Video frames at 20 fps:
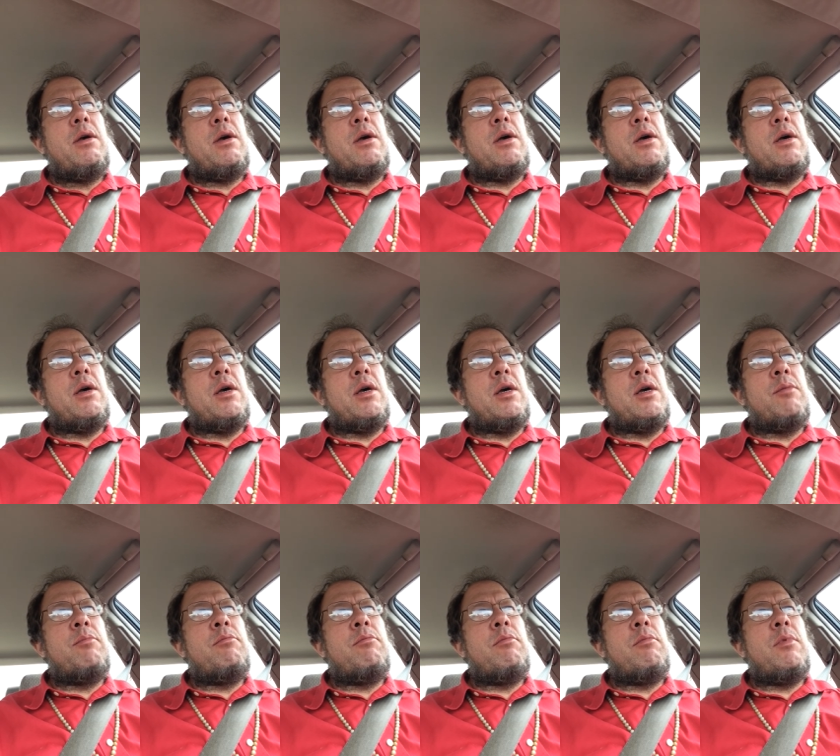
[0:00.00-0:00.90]

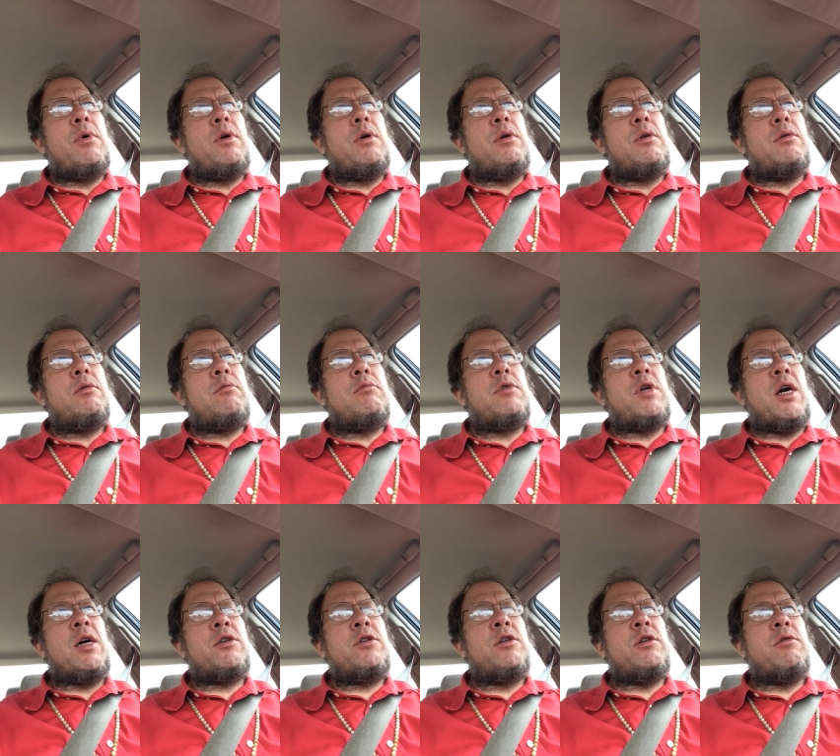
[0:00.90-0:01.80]
um,
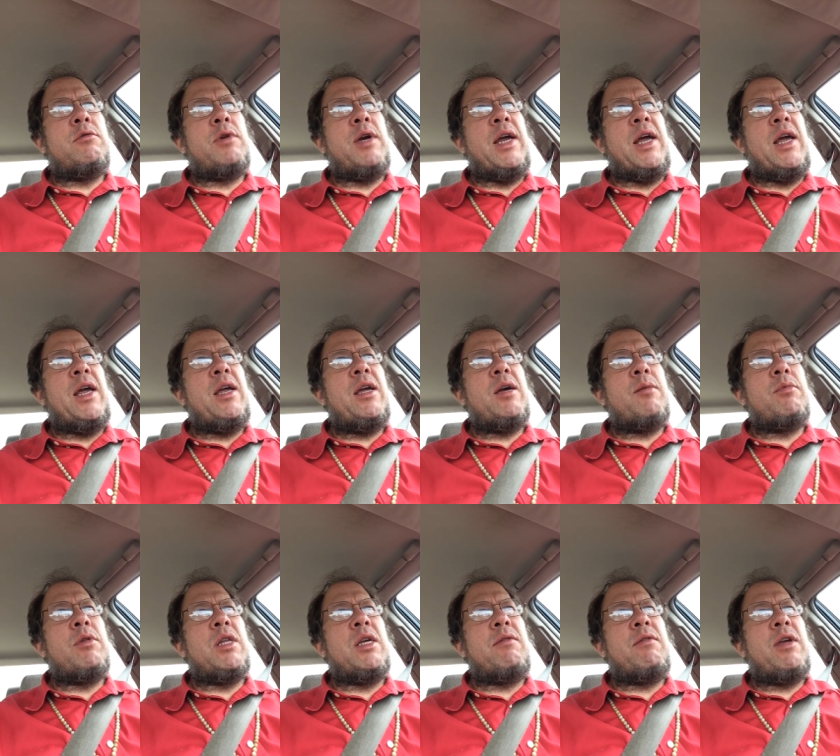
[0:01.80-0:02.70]
Dr. Ray, I
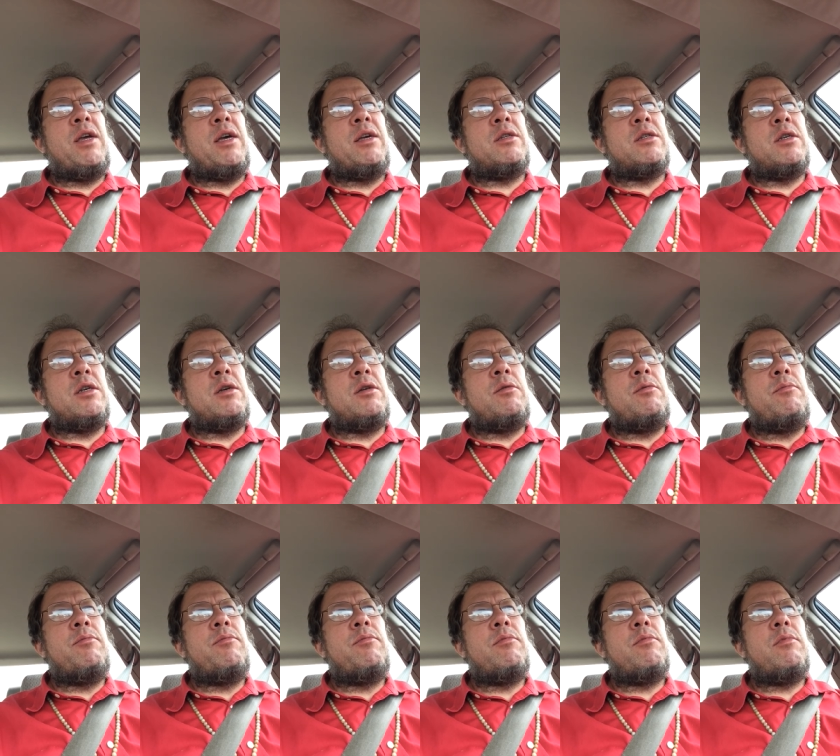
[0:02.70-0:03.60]
believe he has a
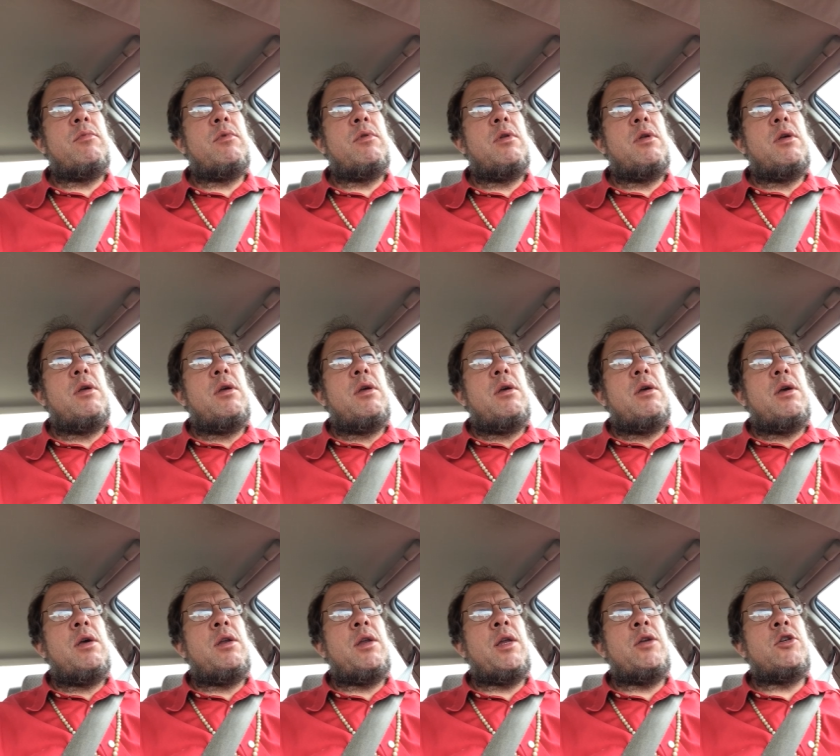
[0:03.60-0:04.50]

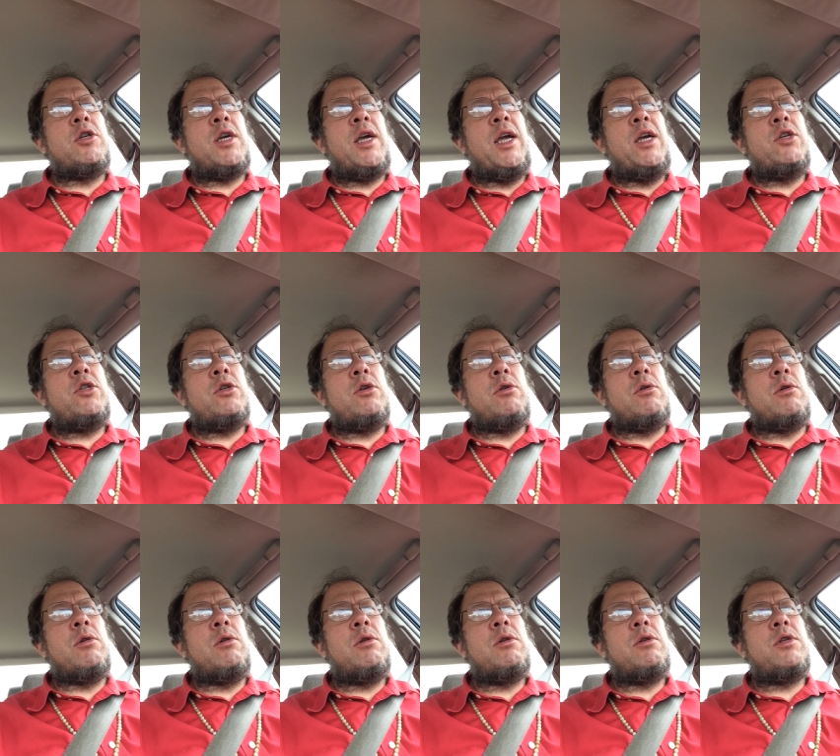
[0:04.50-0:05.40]
an
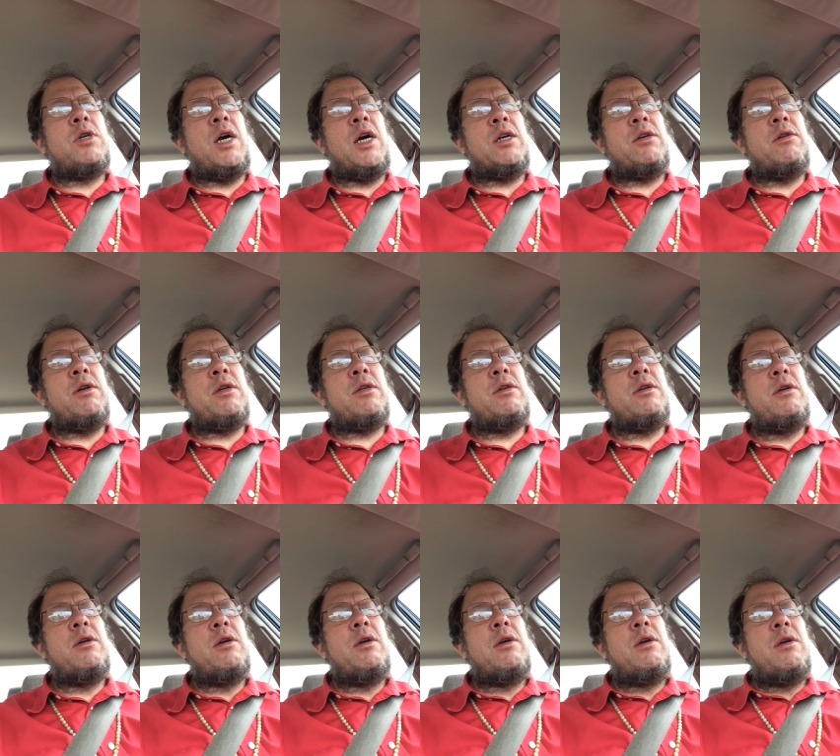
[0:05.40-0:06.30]
educational doctorate,
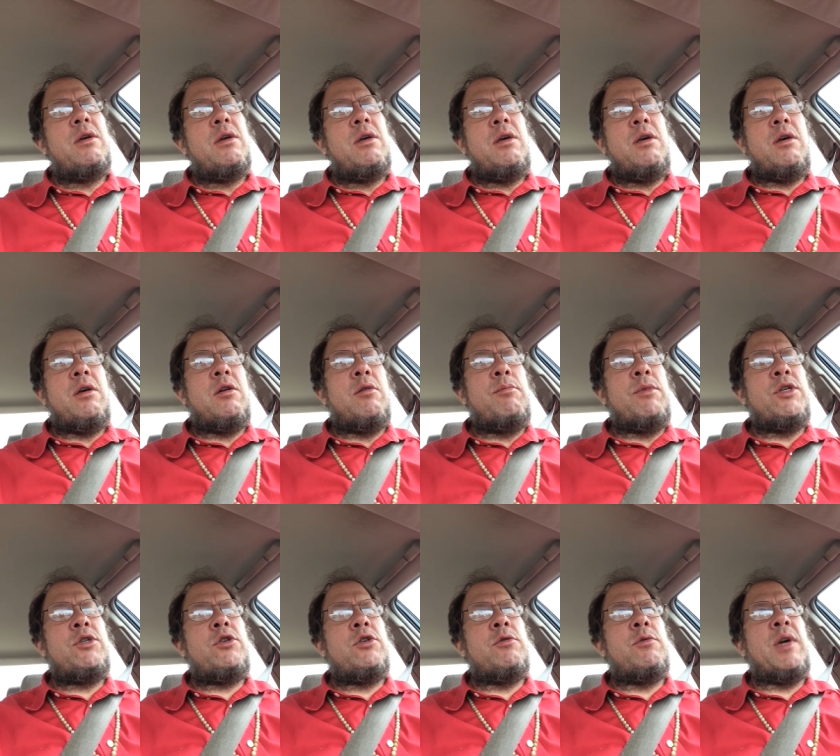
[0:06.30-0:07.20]
or
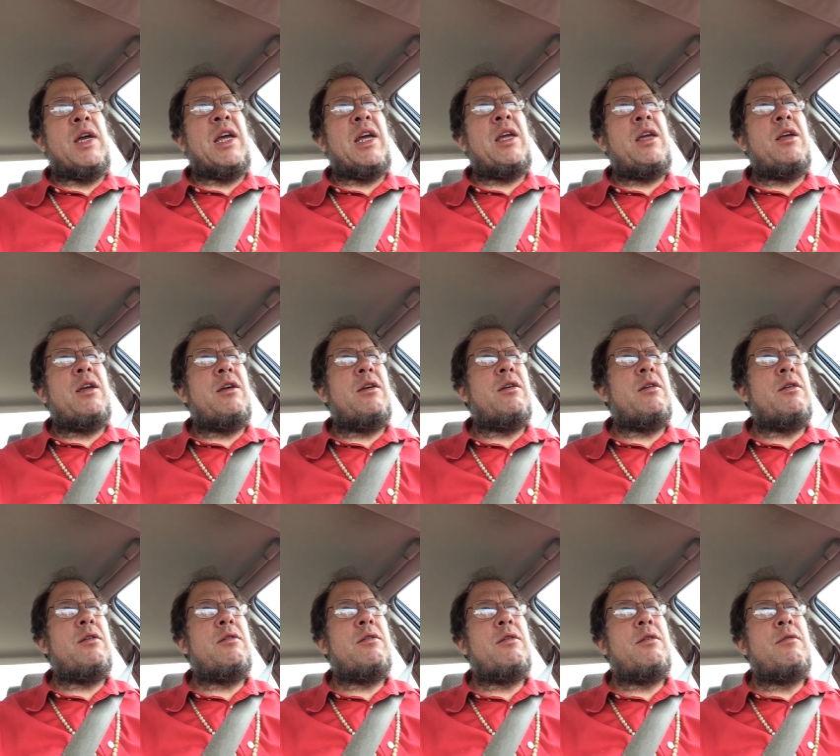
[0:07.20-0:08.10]
Mr. Ray,
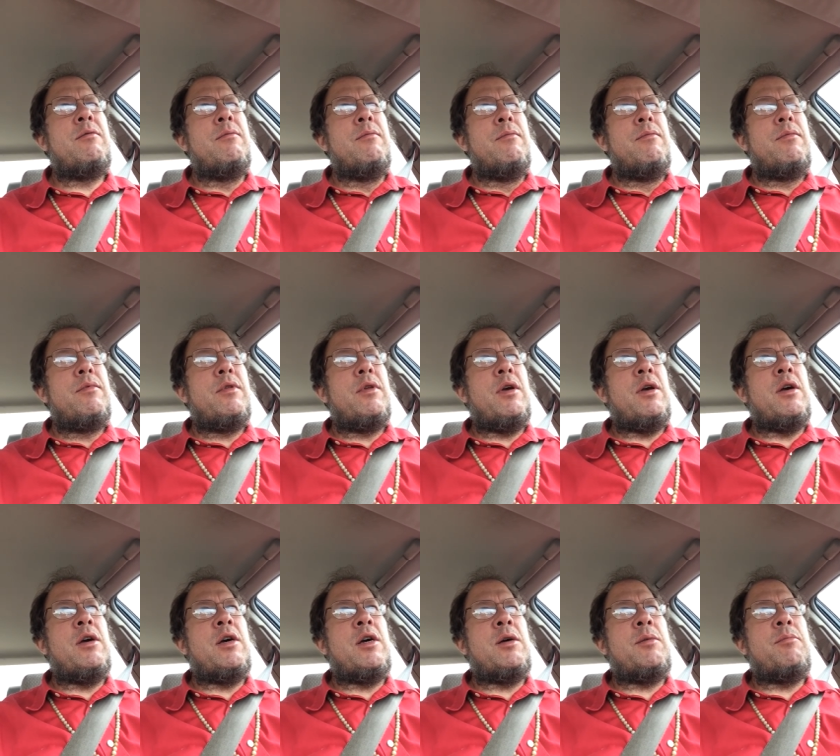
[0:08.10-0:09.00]

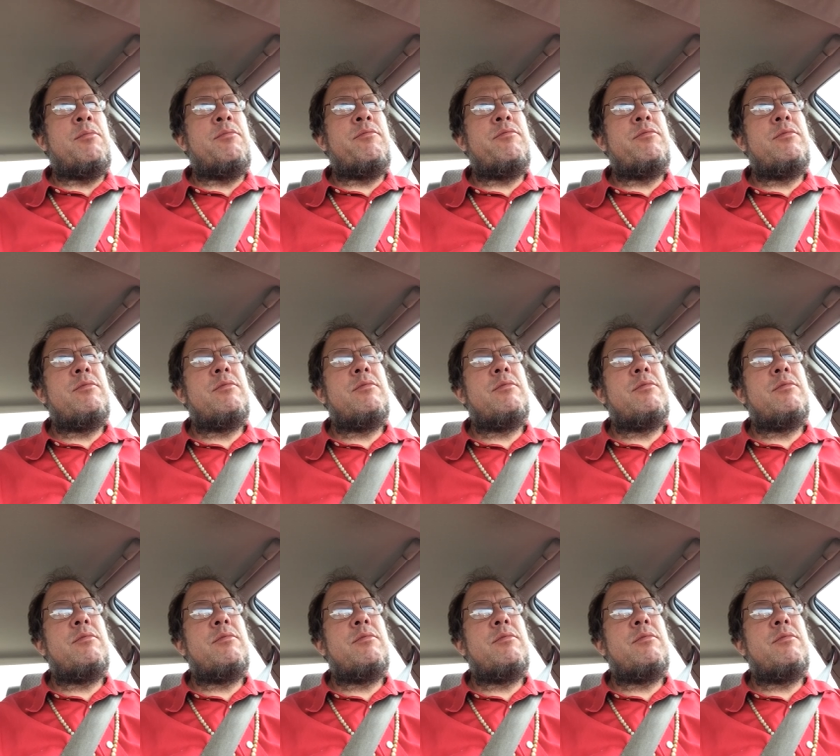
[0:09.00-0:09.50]
um,